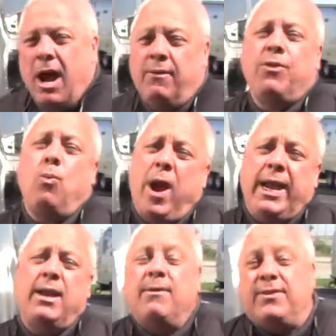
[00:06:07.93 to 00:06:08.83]
of the
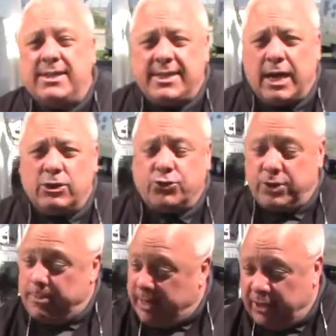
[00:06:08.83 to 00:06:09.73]
weight of this
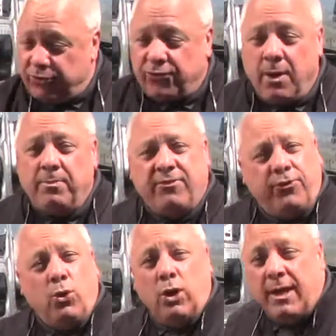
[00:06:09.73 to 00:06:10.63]
Airstream is from the
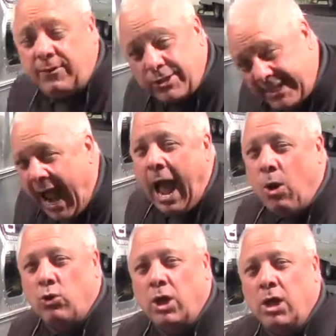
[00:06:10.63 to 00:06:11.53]
floor level
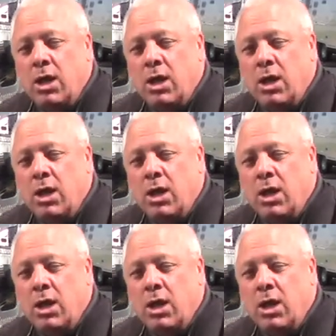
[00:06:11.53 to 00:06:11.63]
down.